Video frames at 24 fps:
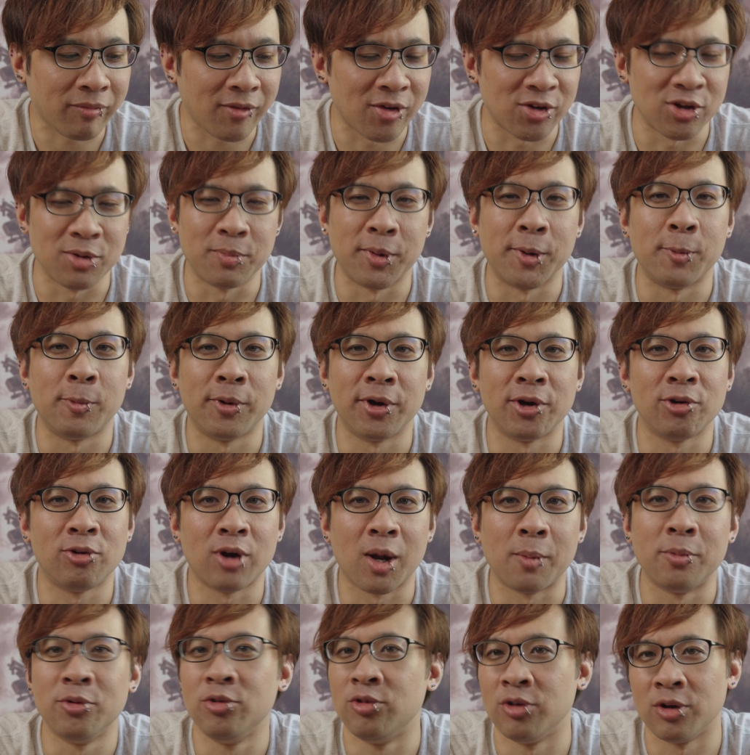You might want to
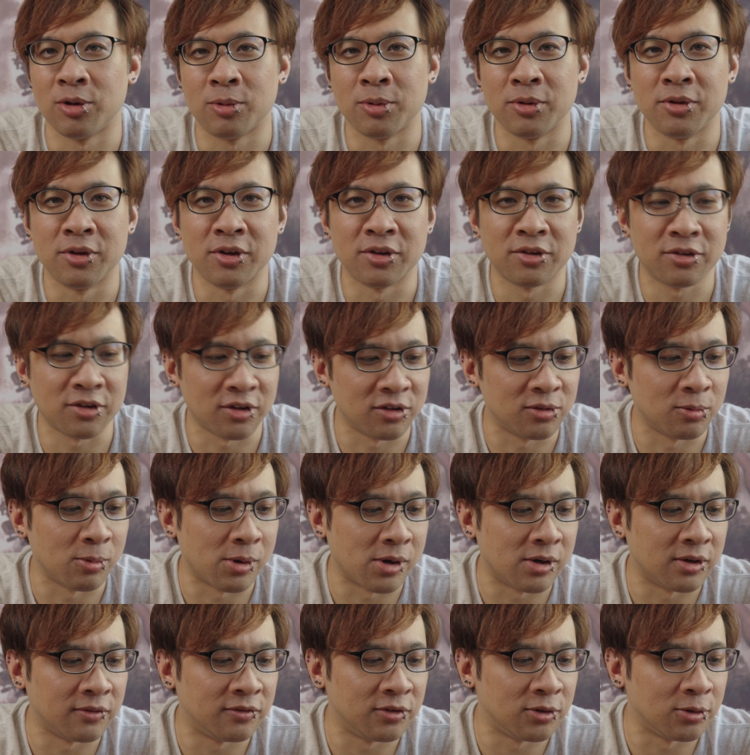grab a drink with this as
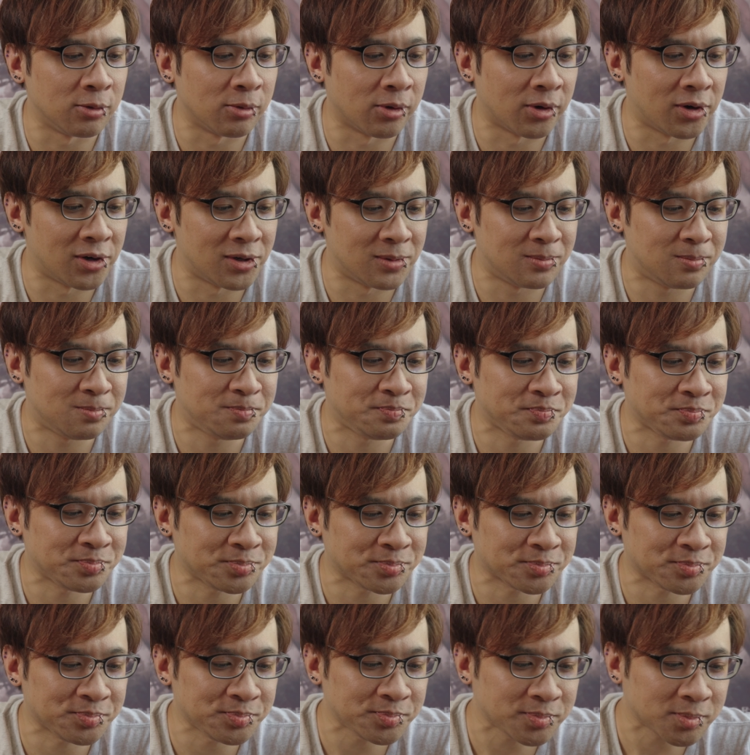well if you are
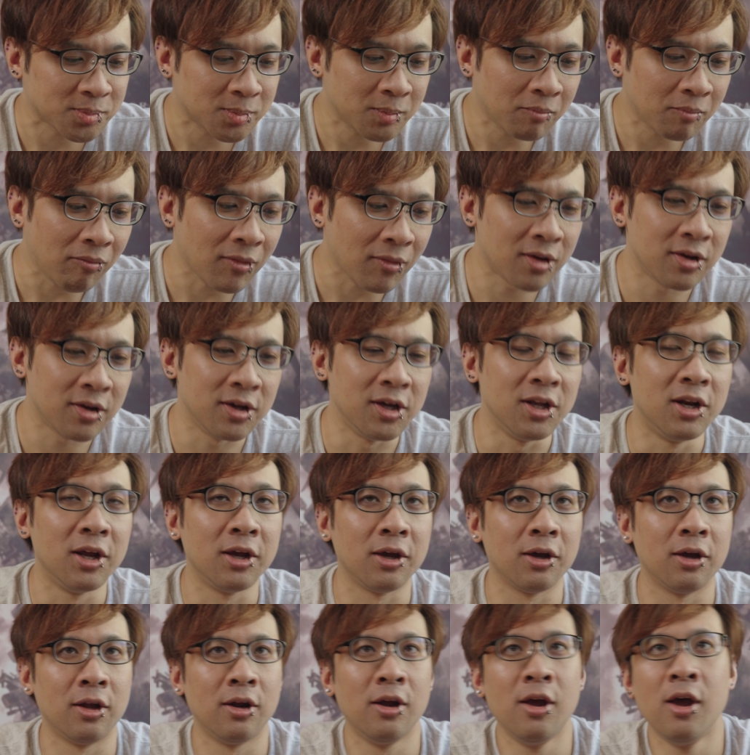
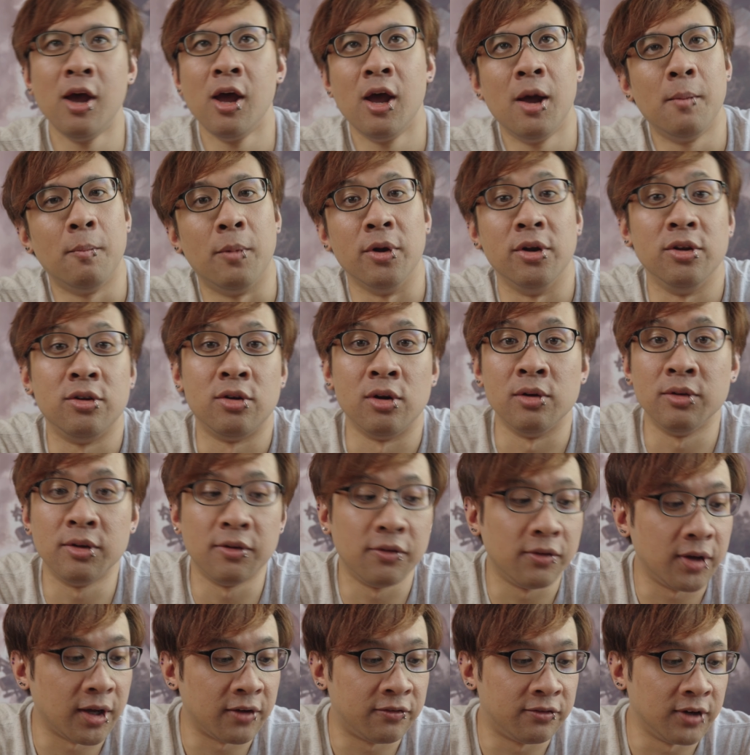eating it. But in terms of
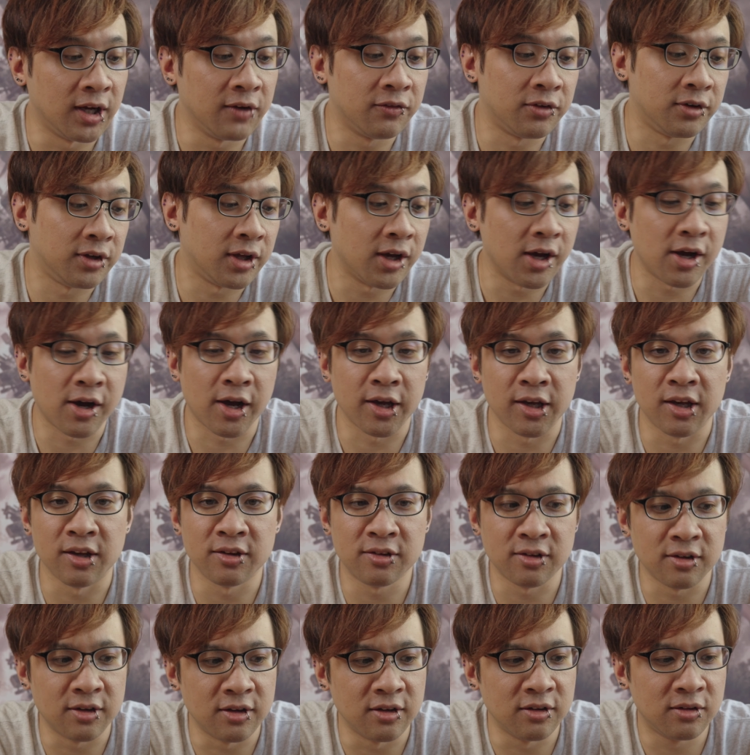like flavor, yeah, I
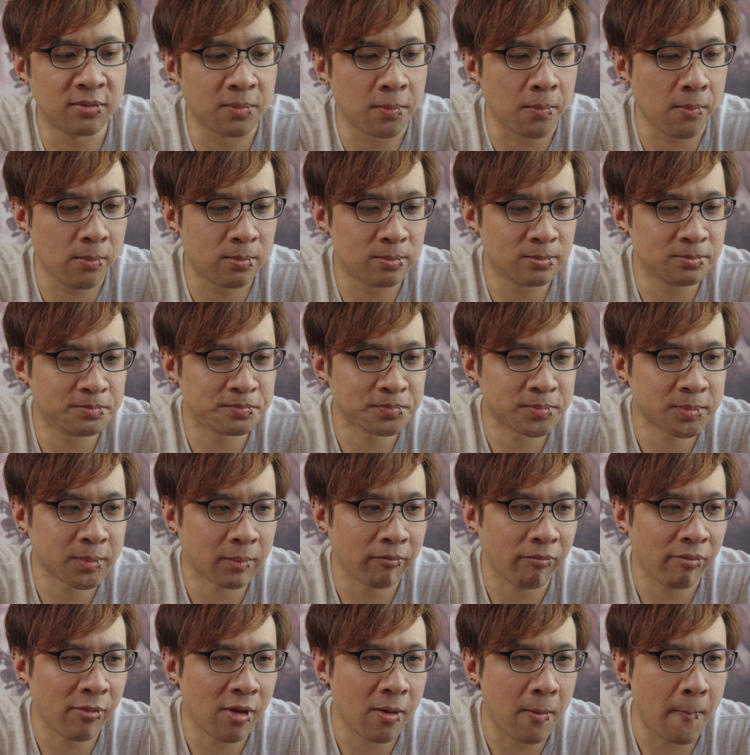guess it is
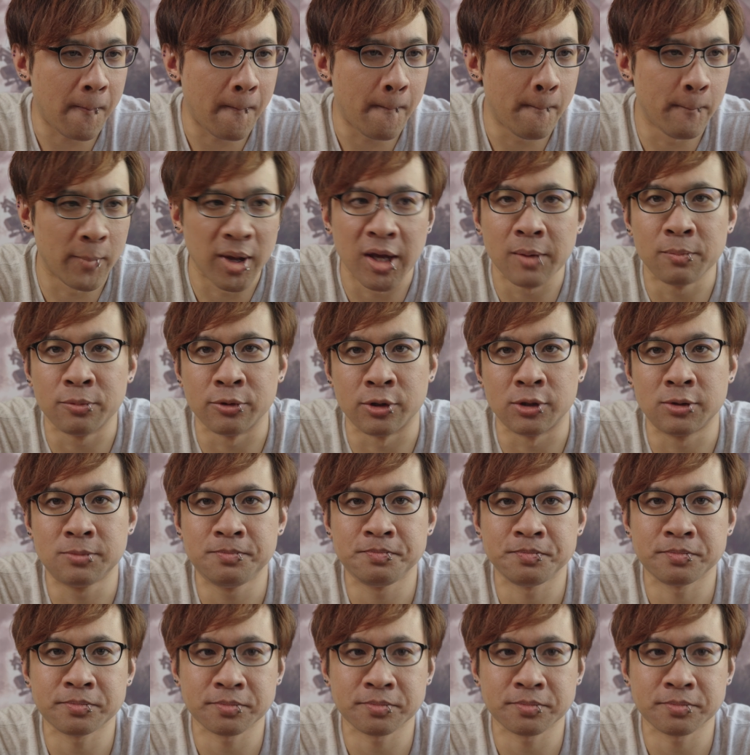maple.